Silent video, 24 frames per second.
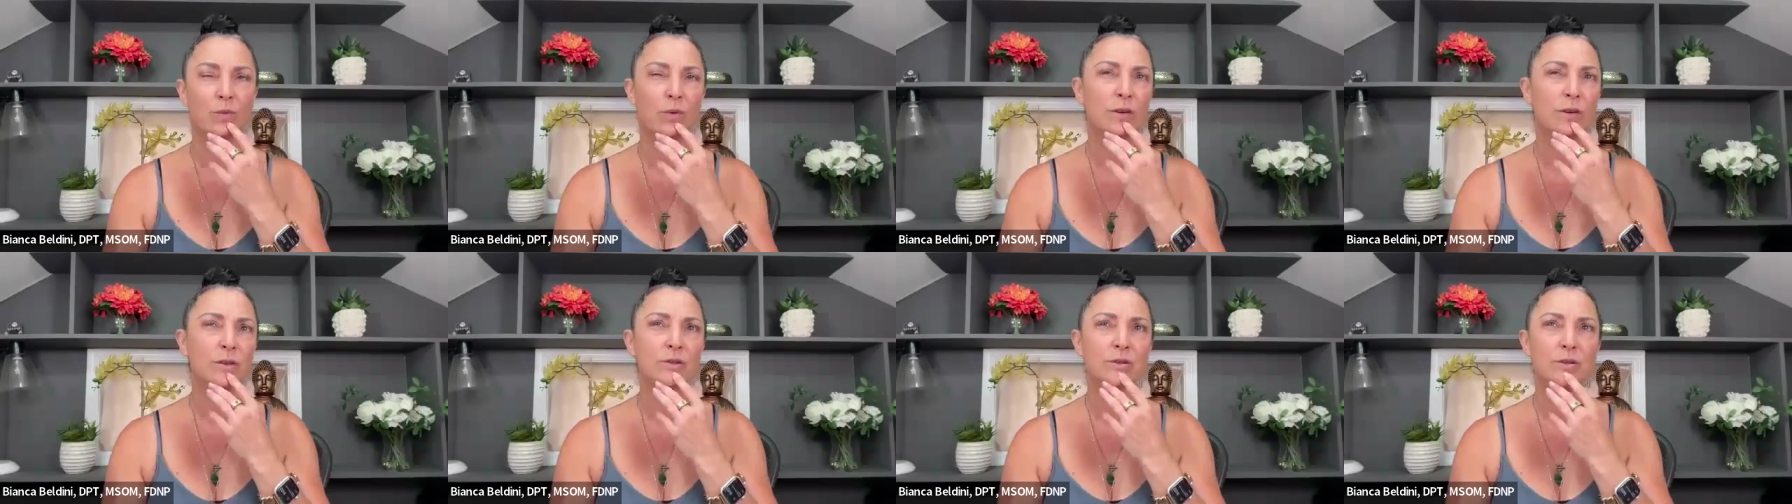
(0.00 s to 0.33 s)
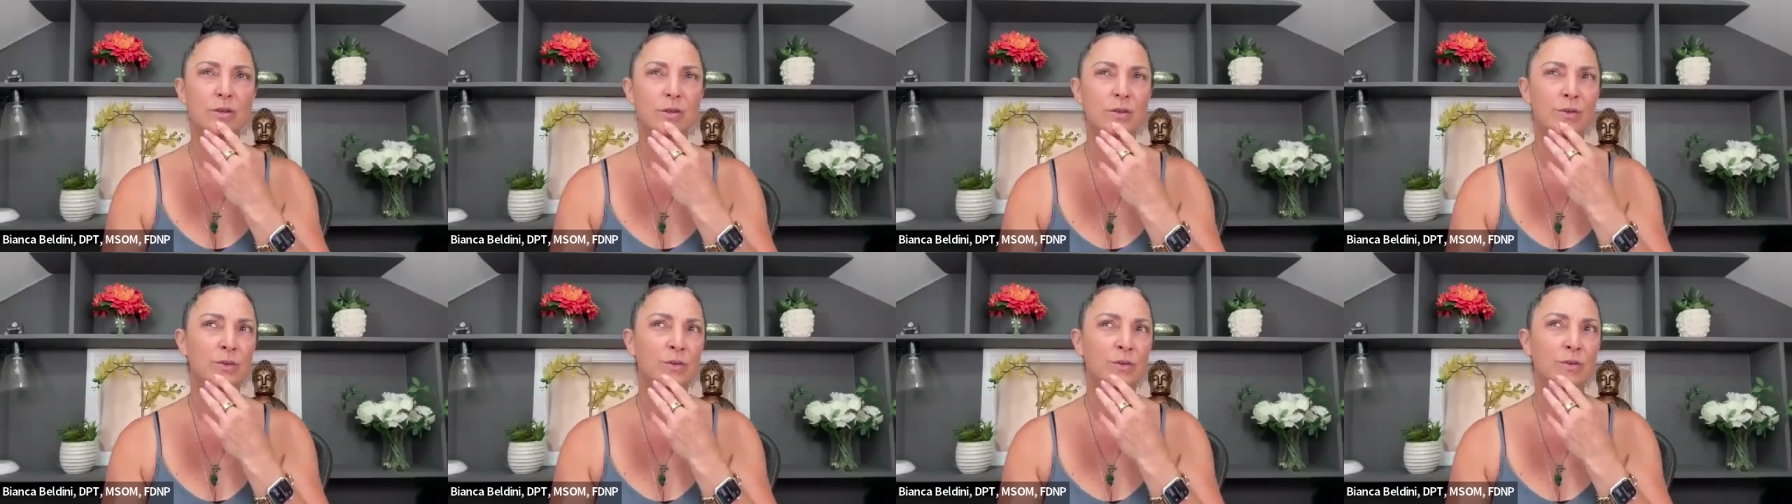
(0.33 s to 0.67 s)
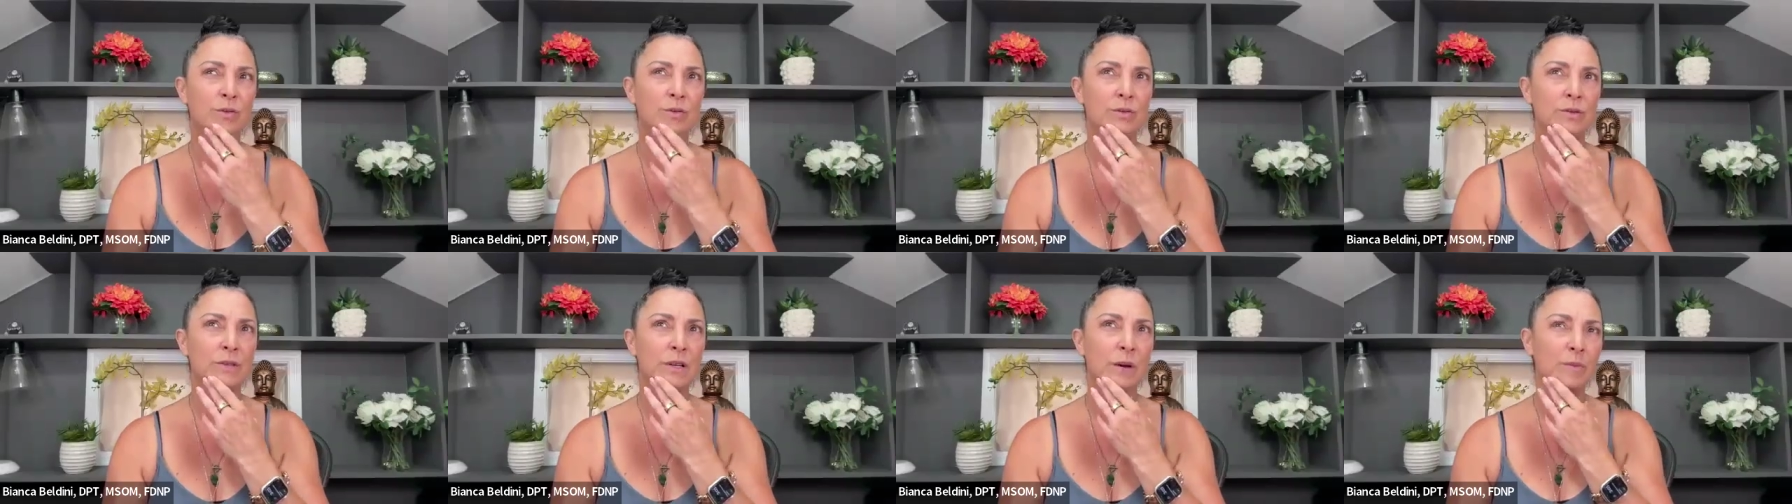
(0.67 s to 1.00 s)
one or
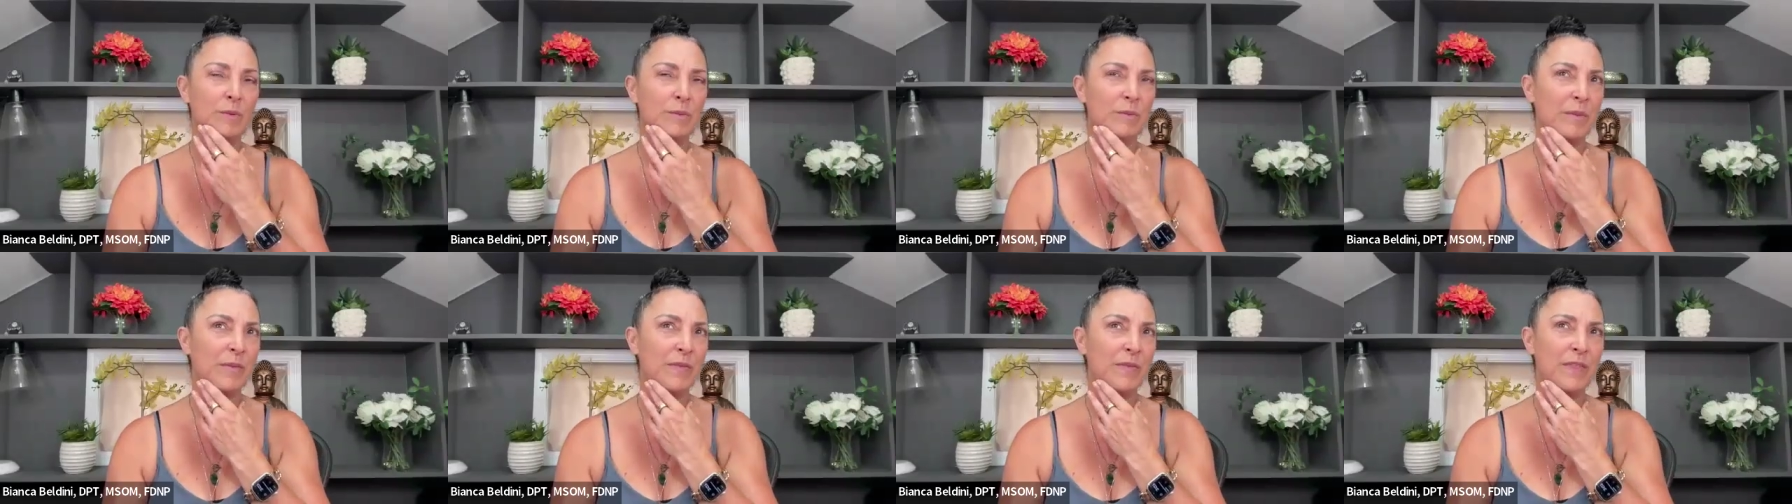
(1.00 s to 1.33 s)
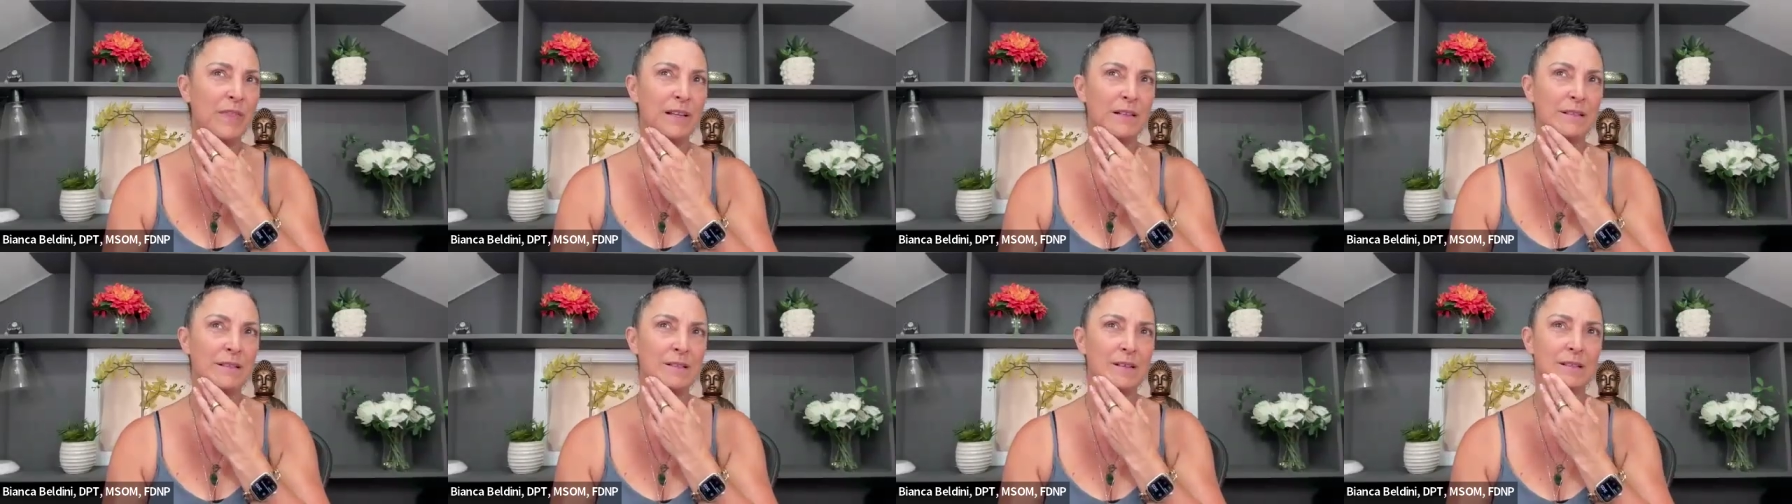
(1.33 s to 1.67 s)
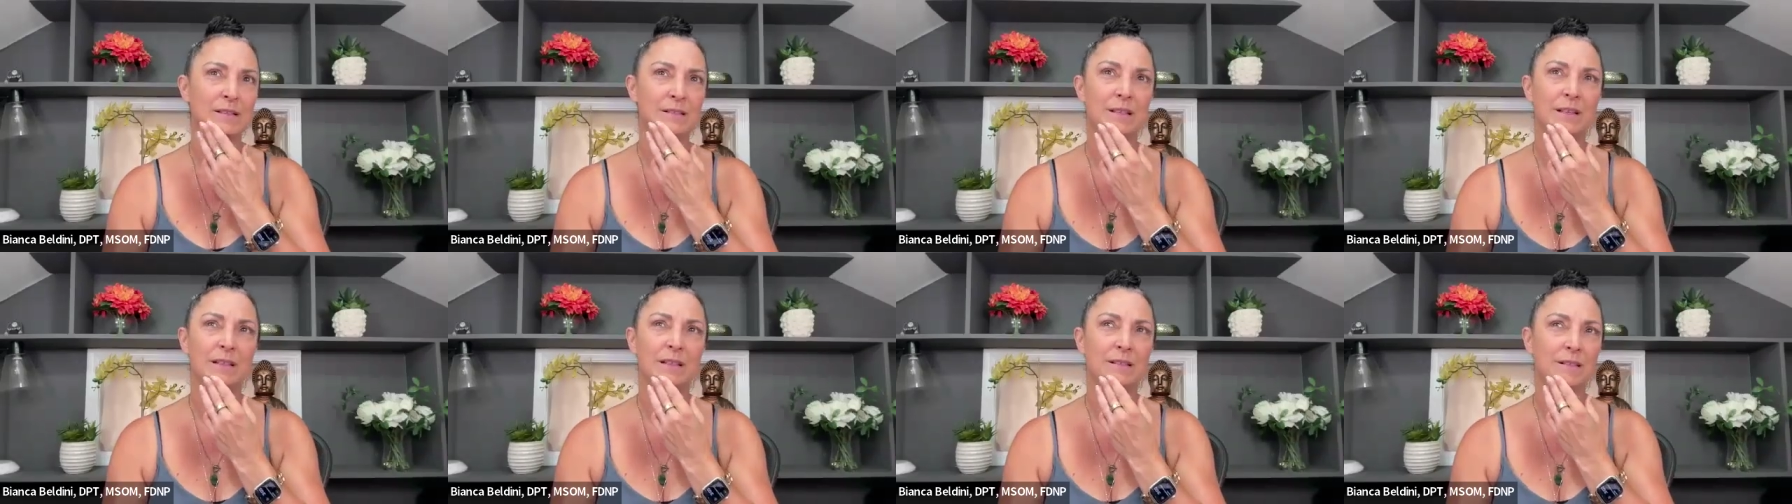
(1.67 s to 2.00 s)
two supplement things
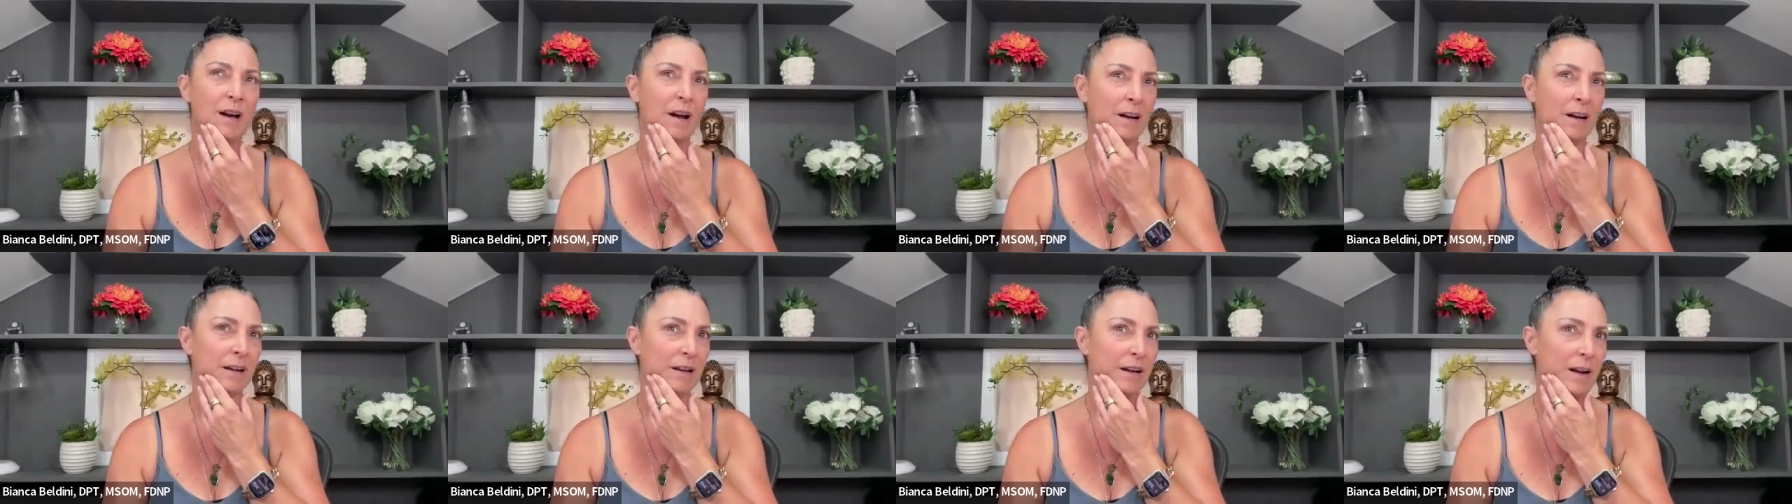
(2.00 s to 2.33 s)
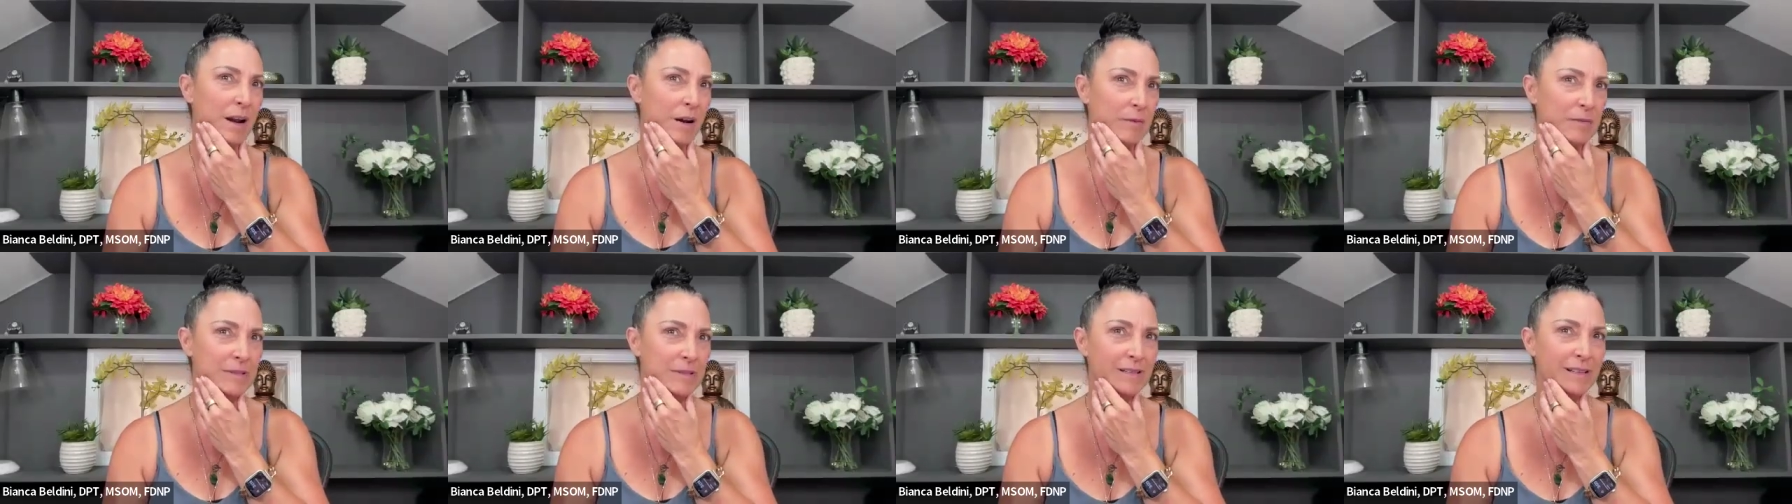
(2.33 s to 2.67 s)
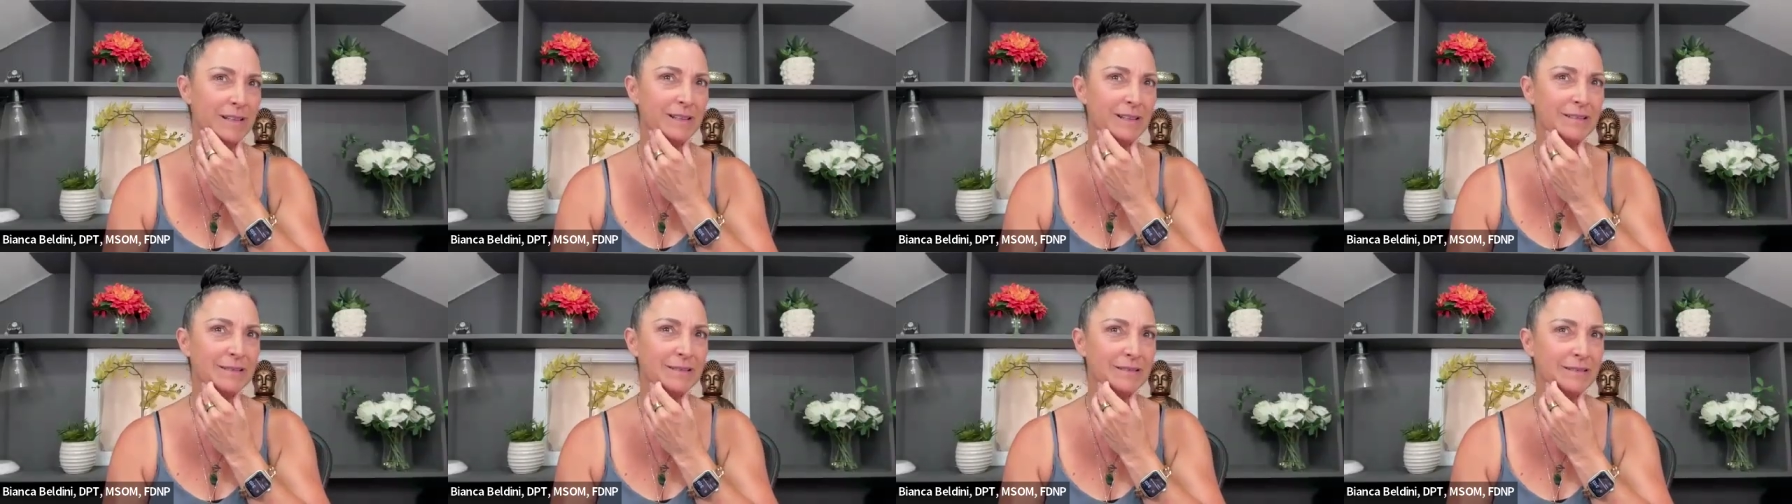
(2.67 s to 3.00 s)
on TikTok, and I was
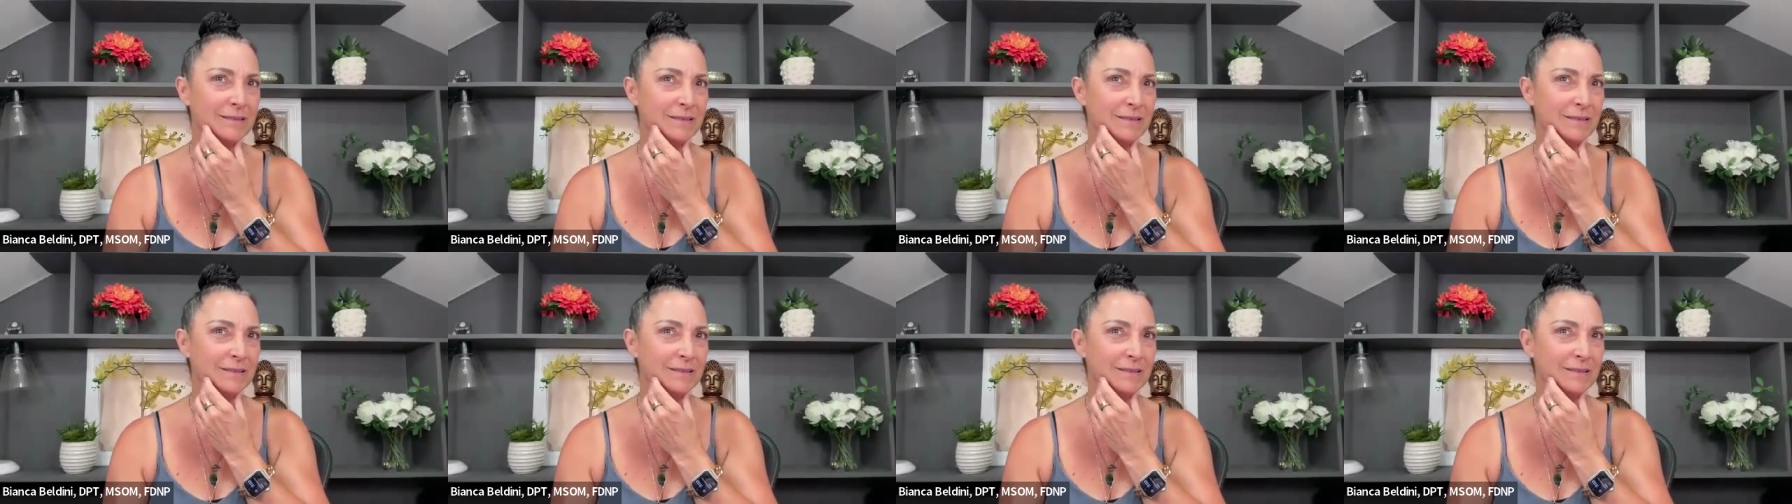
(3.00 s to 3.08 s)
like,